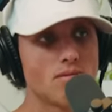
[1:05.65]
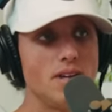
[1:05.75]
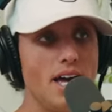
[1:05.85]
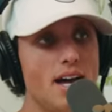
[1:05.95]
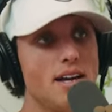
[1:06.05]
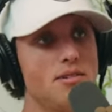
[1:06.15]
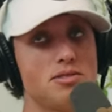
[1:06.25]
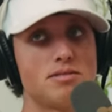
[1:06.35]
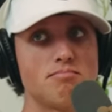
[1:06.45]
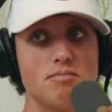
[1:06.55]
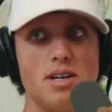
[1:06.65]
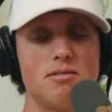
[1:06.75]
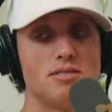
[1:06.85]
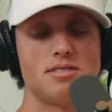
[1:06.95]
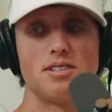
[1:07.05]
Yeah, it was it
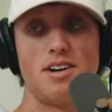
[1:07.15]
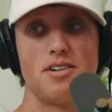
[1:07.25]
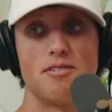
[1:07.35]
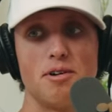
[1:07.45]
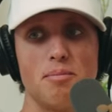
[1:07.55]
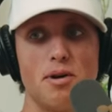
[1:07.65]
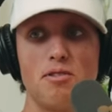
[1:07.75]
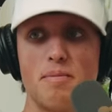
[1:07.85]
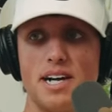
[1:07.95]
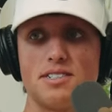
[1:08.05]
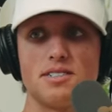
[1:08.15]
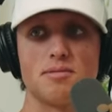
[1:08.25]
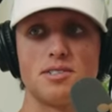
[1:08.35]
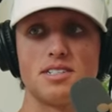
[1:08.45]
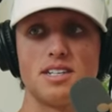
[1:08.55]
was unreal. Both matches
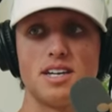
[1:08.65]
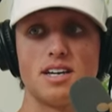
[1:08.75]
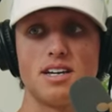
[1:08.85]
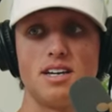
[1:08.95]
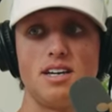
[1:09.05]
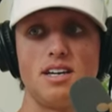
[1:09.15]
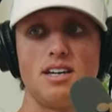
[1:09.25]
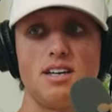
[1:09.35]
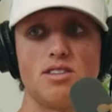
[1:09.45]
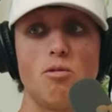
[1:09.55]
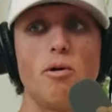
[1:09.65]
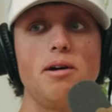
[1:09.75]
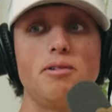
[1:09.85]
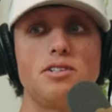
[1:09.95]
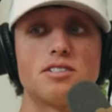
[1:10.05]
were just like the way
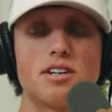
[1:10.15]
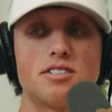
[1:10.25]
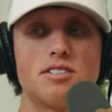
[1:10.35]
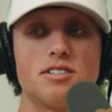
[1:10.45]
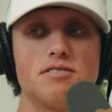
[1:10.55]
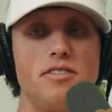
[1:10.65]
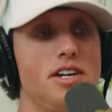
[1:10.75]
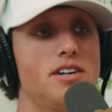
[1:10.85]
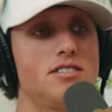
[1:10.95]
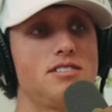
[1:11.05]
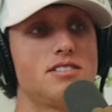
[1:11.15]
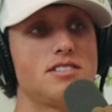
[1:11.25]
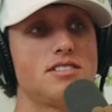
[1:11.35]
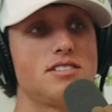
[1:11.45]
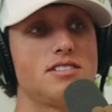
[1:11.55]
we structure those videos.
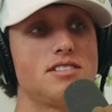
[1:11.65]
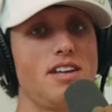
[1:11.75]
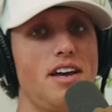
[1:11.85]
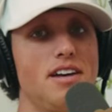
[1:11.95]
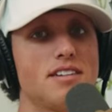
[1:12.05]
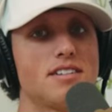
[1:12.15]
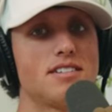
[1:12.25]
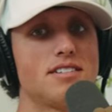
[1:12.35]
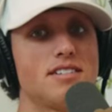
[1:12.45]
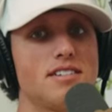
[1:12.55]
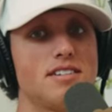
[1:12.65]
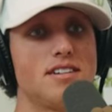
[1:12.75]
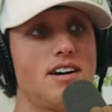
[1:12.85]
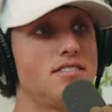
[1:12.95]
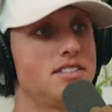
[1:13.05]
Like,
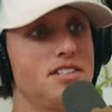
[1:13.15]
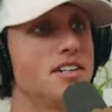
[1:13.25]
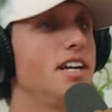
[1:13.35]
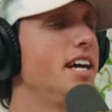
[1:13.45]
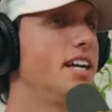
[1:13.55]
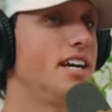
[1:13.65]
obviously, you're an eight